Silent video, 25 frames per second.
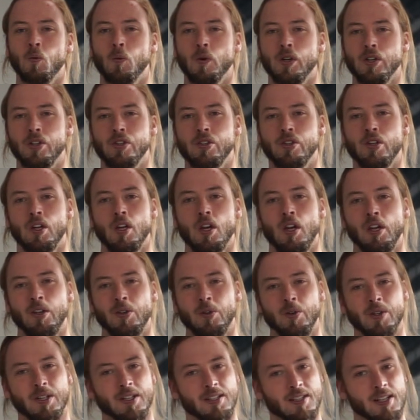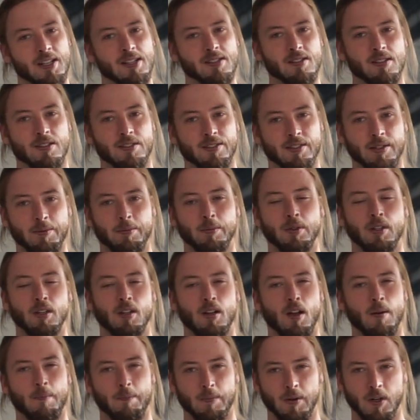which you can taste on some of the
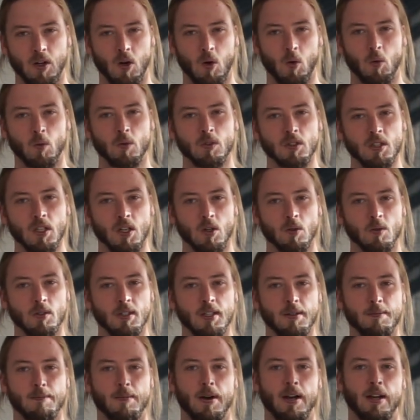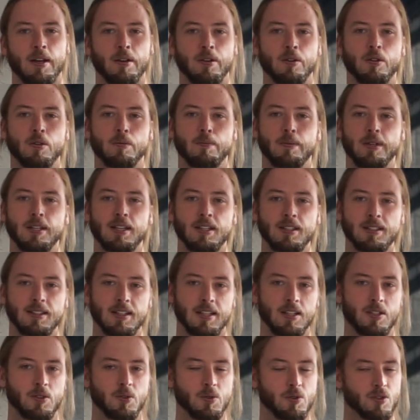cup, but only minor, being
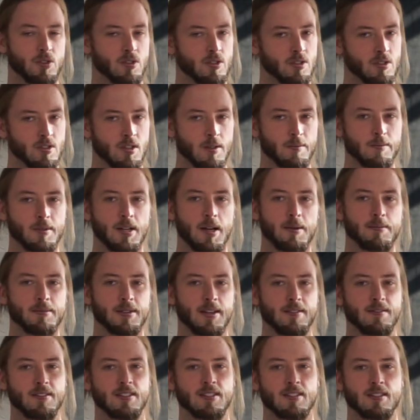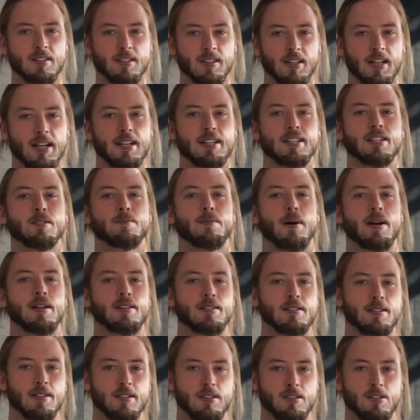that you sometimes have this slight
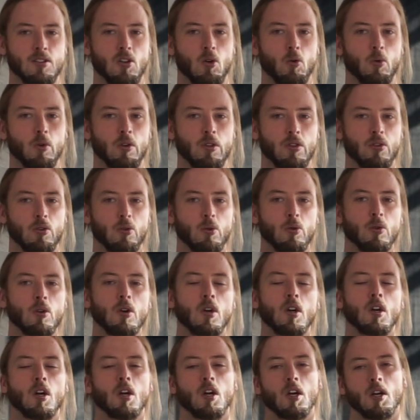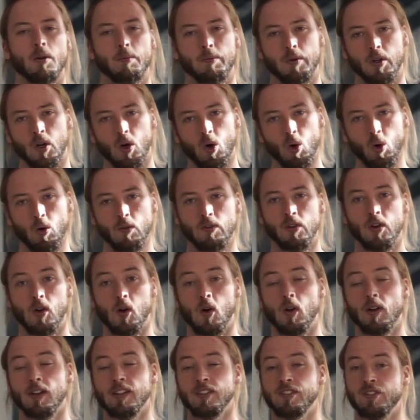spiciness going through. But
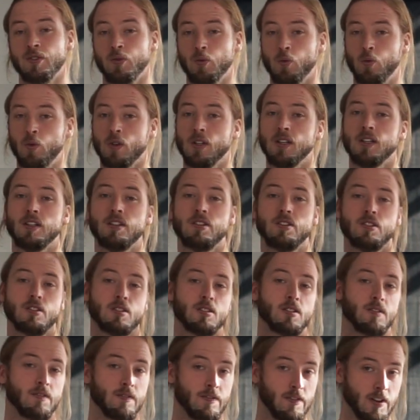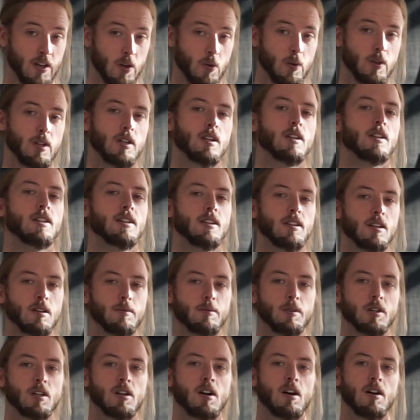overall, it's really just a very clean
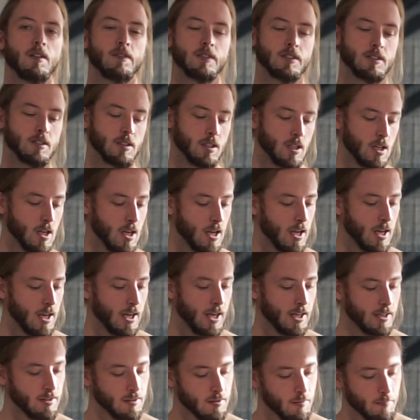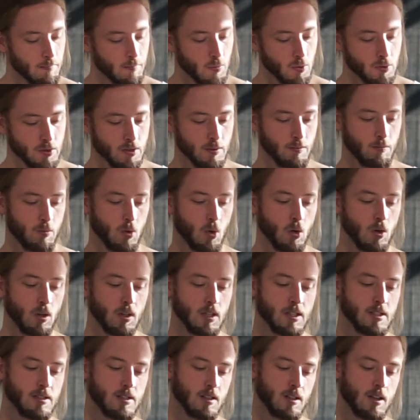cup of coffee. And most
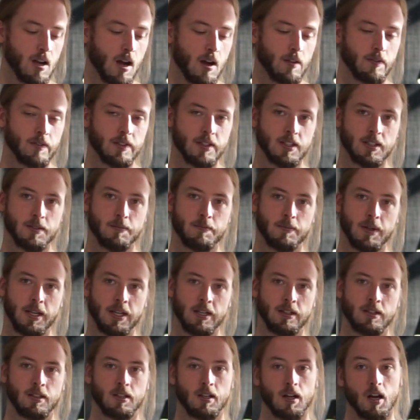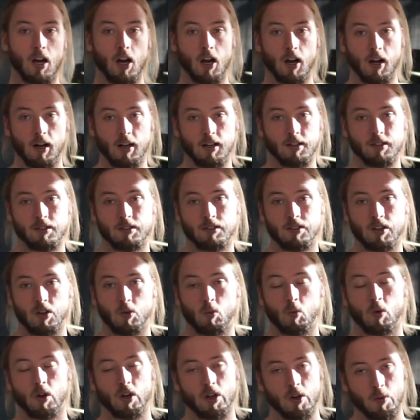importantly, it's a coffee that made us
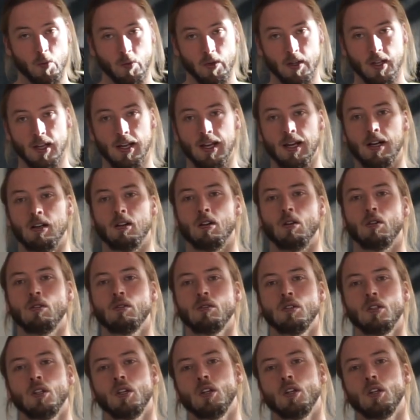start working with Alejo.